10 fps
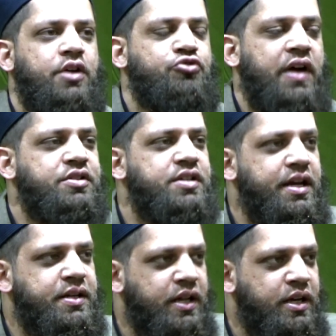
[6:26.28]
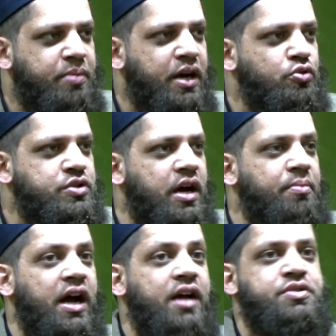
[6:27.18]
translated by
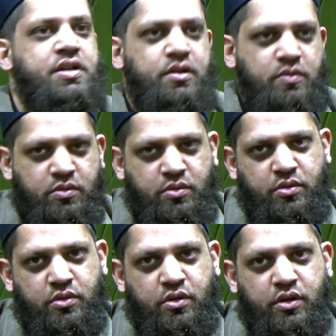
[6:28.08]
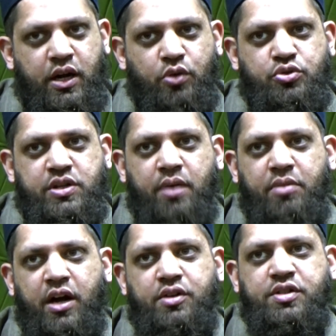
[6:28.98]
Usama Hassan. Now
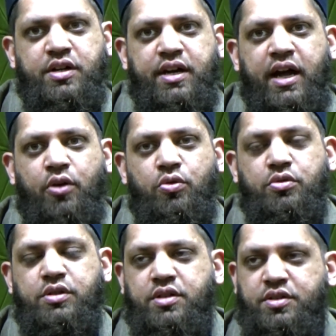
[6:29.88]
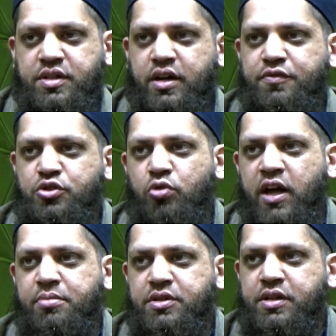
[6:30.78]
Usama Hassan now is the son of
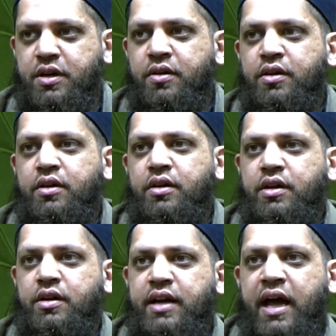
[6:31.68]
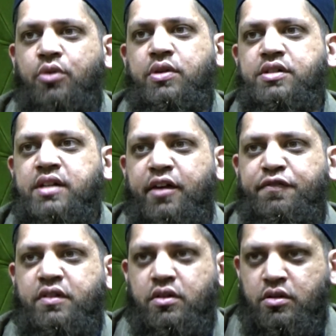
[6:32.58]
Suhaib Hassan. Now he's
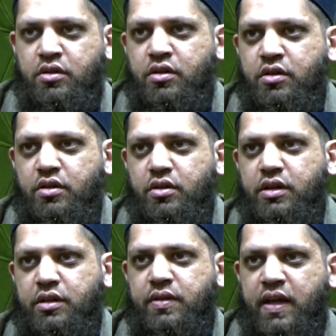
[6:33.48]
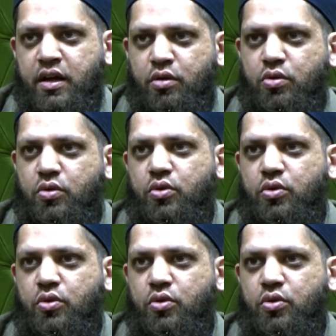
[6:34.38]
left their